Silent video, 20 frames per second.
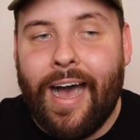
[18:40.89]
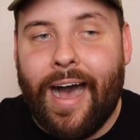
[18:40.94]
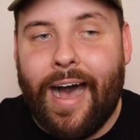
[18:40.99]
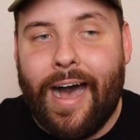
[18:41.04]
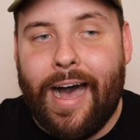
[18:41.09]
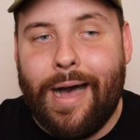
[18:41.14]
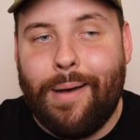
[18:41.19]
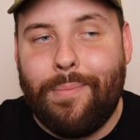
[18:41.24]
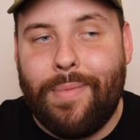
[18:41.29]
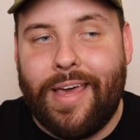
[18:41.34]

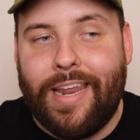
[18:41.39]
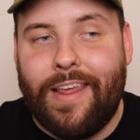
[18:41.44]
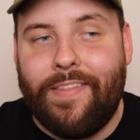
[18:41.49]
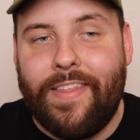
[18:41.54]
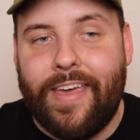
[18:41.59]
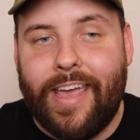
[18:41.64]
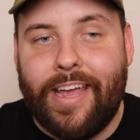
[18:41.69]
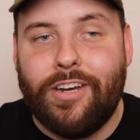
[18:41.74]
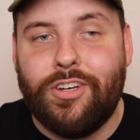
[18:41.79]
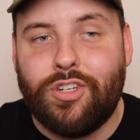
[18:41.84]
And in
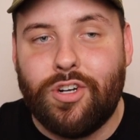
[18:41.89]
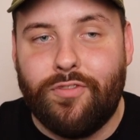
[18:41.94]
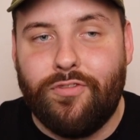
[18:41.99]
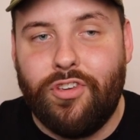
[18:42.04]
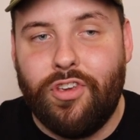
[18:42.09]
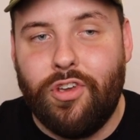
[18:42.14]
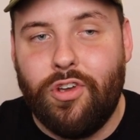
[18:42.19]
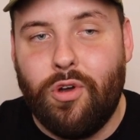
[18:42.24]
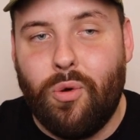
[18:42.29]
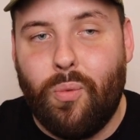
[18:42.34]
the
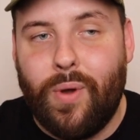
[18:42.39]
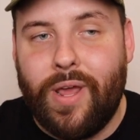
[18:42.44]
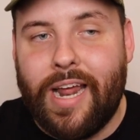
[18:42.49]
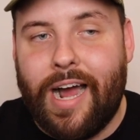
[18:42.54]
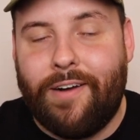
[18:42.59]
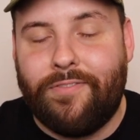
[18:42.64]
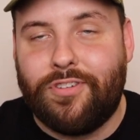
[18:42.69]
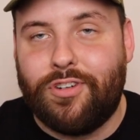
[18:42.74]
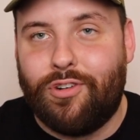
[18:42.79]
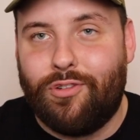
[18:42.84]
interview, we'd
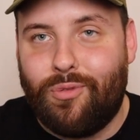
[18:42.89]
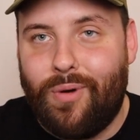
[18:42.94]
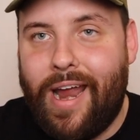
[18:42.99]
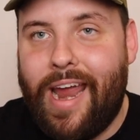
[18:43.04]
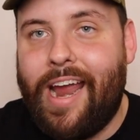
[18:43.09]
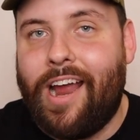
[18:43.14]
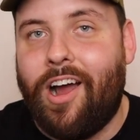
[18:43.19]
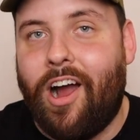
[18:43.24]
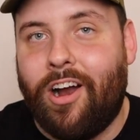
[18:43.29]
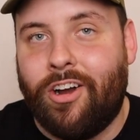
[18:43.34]
have to
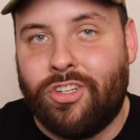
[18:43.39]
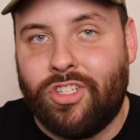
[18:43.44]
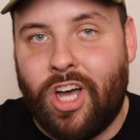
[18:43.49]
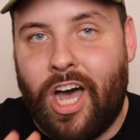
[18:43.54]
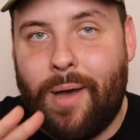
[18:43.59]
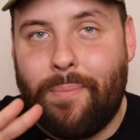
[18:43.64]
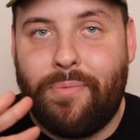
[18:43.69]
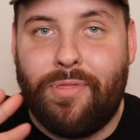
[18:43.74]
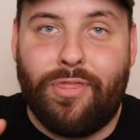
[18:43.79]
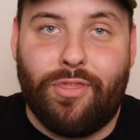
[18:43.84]
rank our
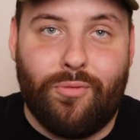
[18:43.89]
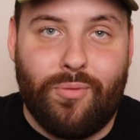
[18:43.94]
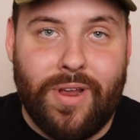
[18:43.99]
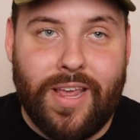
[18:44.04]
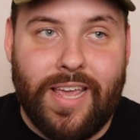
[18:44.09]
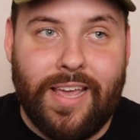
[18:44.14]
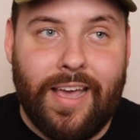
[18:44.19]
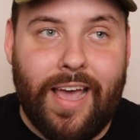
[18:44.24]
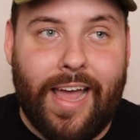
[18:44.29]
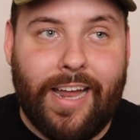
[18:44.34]
top
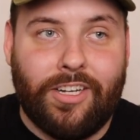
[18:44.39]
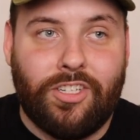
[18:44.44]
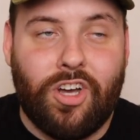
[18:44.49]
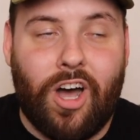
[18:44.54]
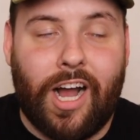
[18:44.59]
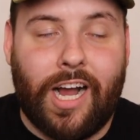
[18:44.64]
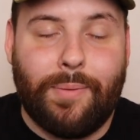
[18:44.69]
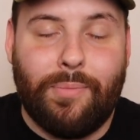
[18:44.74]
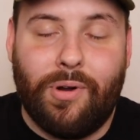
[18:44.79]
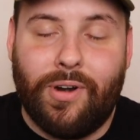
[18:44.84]
3 and
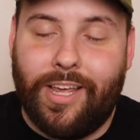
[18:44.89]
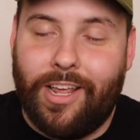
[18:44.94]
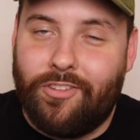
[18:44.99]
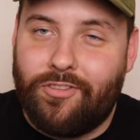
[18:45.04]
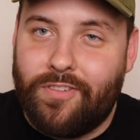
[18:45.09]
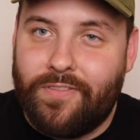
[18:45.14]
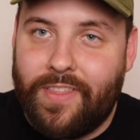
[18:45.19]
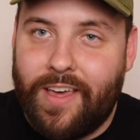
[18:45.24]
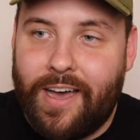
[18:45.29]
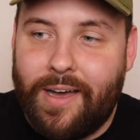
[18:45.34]
talk about
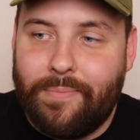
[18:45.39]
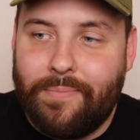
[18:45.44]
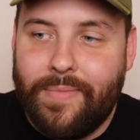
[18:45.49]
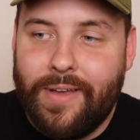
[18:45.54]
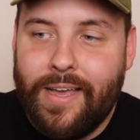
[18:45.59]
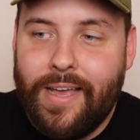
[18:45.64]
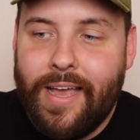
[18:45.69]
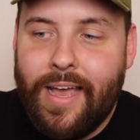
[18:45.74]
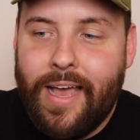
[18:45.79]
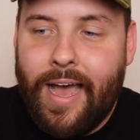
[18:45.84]
each of them,
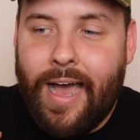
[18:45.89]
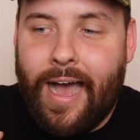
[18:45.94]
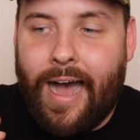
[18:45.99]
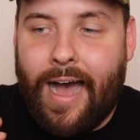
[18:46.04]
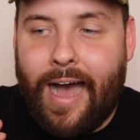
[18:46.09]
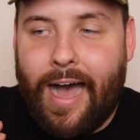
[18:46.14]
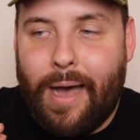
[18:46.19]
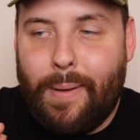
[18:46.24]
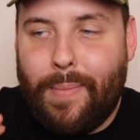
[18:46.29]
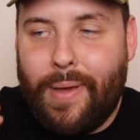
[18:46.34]

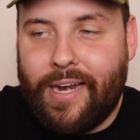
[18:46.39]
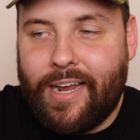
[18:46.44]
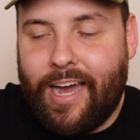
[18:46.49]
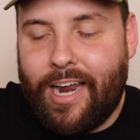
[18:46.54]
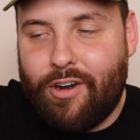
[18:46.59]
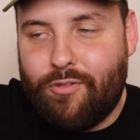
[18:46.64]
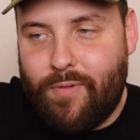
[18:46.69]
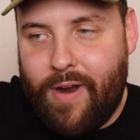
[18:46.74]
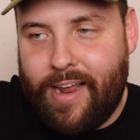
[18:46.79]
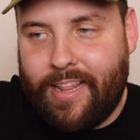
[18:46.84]
and
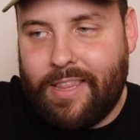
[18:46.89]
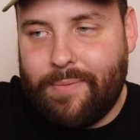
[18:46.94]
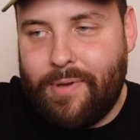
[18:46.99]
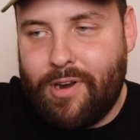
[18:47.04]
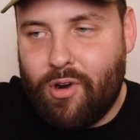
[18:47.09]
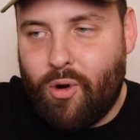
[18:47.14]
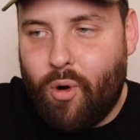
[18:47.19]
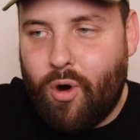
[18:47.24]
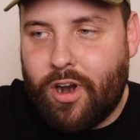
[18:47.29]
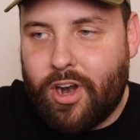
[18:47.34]
kind of rank them
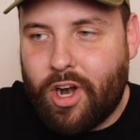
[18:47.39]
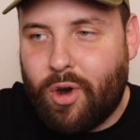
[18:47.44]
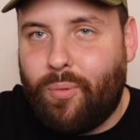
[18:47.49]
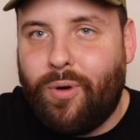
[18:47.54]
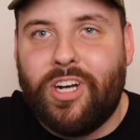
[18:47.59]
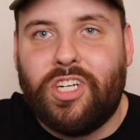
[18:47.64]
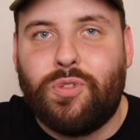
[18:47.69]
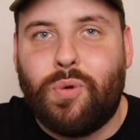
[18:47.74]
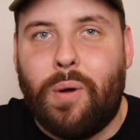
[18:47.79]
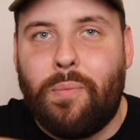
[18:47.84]
in order,
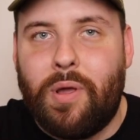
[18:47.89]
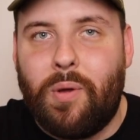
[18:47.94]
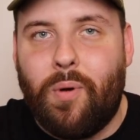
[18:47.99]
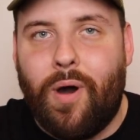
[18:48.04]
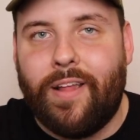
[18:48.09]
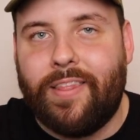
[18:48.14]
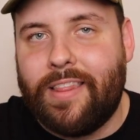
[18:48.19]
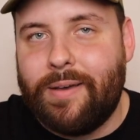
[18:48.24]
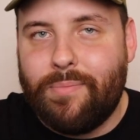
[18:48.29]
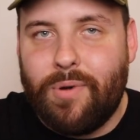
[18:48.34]
which one we
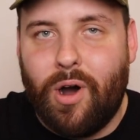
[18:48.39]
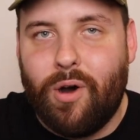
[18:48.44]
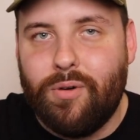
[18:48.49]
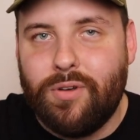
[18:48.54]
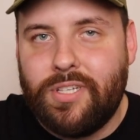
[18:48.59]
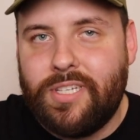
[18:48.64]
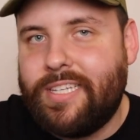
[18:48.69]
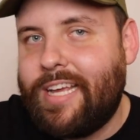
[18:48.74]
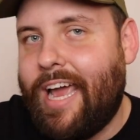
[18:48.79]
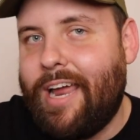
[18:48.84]
want the
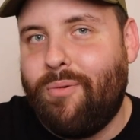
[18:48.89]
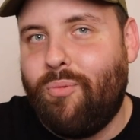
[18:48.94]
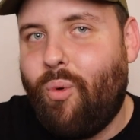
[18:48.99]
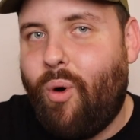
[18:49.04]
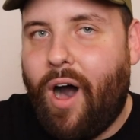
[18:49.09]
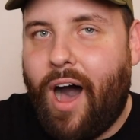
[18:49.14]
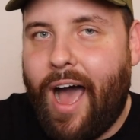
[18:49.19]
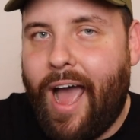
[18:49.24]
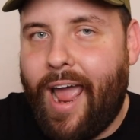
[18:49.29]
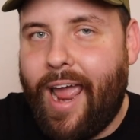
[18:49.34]
most and
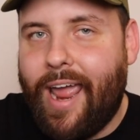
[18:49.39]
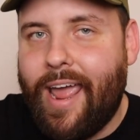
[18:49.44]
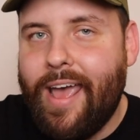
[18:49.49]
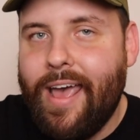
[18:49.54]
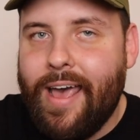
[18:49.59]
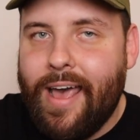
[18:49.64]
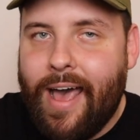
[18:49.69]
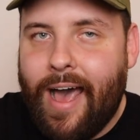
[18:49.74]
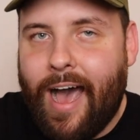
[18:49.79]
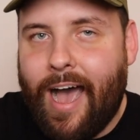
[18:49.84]
why.
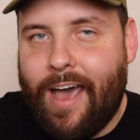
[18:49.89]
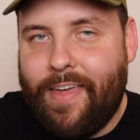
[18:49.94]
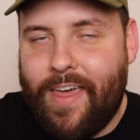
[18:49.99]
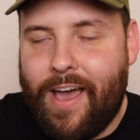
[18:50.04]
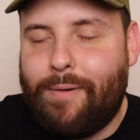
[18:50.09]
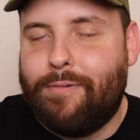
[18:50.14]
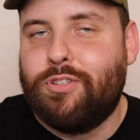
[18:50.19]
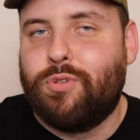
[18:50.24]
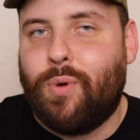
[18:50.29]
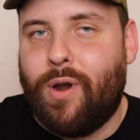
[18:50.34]

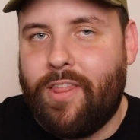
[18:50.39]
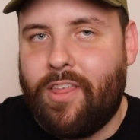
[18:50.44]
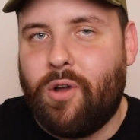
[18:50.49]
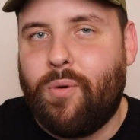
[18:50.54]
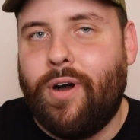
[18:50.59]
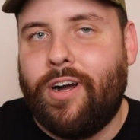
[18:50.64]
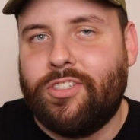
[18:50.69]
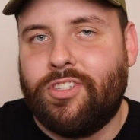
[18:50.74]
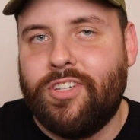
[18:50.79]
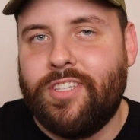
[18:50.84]
That was one of
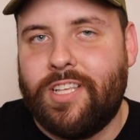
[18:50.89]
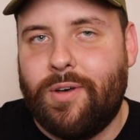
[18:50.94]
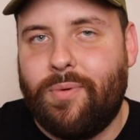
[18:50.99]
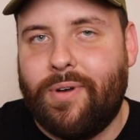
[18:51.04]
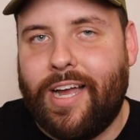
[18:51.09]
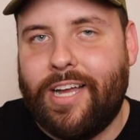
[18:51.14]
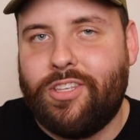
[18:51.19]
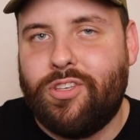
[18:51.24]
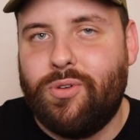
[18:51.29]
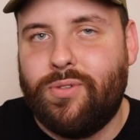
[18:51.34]
the questions that
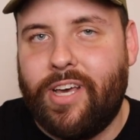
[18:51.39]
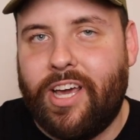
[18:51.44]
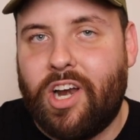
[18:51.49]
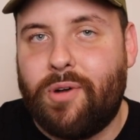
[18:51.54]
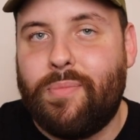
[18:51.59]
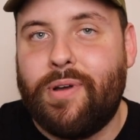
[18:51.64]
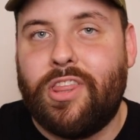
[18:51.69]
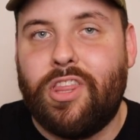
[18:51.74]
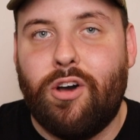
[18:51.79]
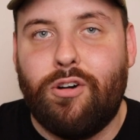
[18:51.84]
we'll get to
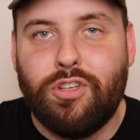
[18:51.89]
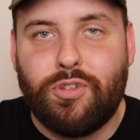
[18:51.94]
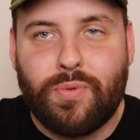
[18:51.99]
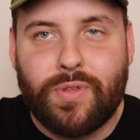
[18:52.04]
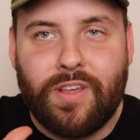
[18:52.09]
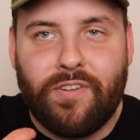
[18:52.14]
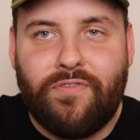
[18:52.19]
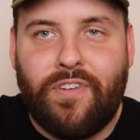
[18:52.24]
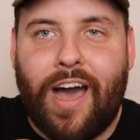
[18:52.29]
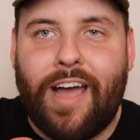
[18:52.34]
later. But those
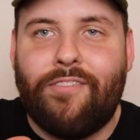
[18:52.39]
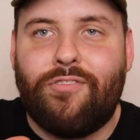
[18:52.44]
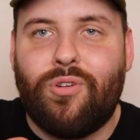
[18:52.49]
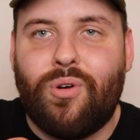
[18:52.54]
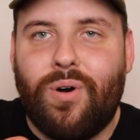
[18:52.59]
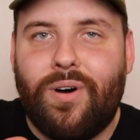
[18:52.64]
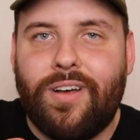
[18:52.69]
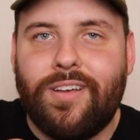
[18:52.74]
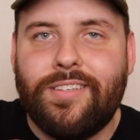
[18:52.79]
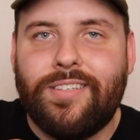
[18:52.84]
were the 5
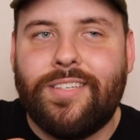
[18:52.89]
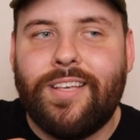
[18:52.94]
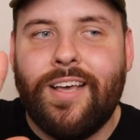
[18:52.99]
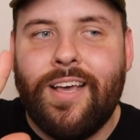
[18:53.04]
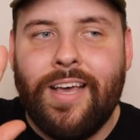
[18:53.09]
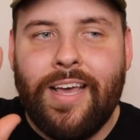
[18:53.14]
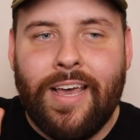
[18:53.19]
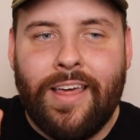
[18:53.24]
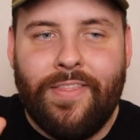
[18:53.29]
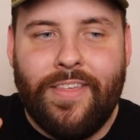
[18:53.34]
roles
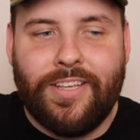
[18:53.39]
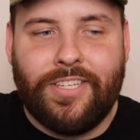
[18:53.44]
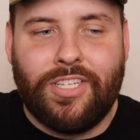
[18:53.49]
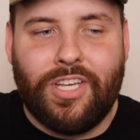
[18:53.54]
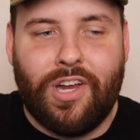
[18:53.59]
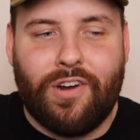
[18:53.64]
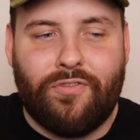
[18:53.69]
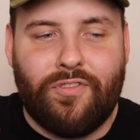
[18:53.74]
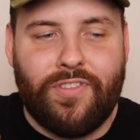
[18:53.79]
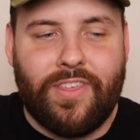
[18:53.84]
this
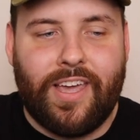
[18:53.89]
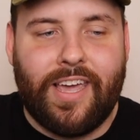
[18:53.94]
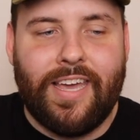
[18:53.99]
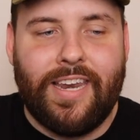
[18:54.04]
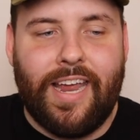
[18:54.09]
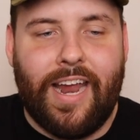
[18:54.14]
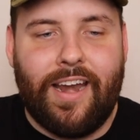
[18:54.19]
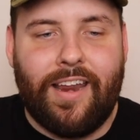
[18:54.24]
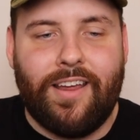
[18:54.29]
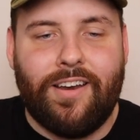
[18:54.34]
year for the
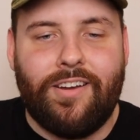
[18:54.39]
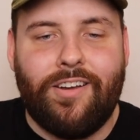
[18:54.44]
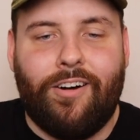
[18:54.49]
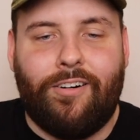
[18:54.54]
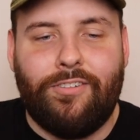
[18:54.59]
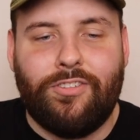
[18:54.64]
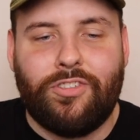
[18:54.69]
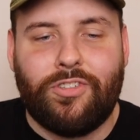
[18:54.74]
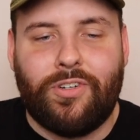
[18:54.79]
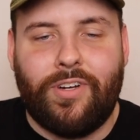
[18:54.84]
Canadian
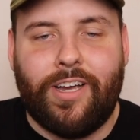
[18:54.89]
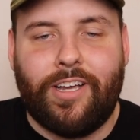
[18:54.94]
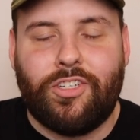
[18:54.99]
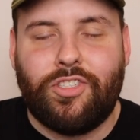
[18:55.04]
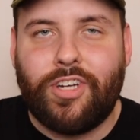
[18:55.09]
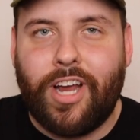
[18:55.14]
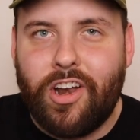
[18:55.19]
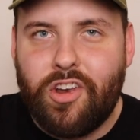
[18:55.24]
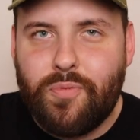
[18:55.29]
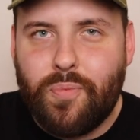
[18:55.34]
Cultural
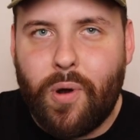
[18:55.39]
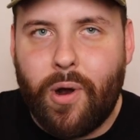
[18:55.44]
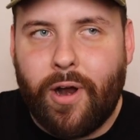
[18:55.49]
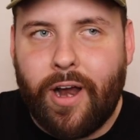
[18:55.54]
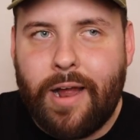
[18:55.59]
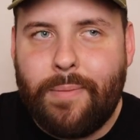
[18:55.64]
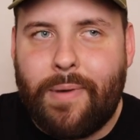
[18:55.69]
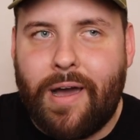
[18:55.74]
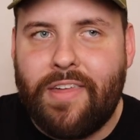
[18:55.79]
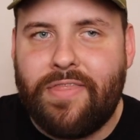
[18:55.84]
Exchange Program.